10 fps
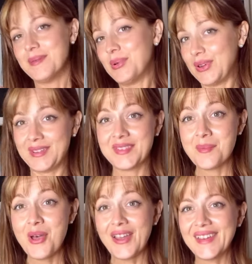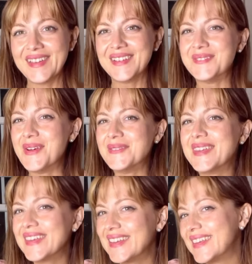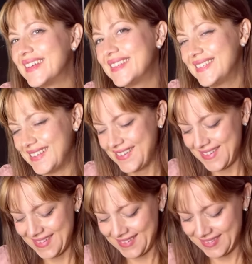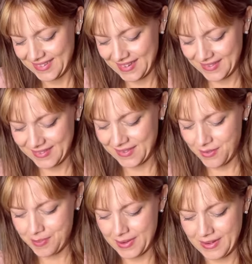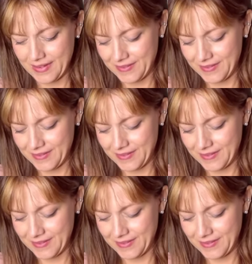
putting some on in a moment. Get this open.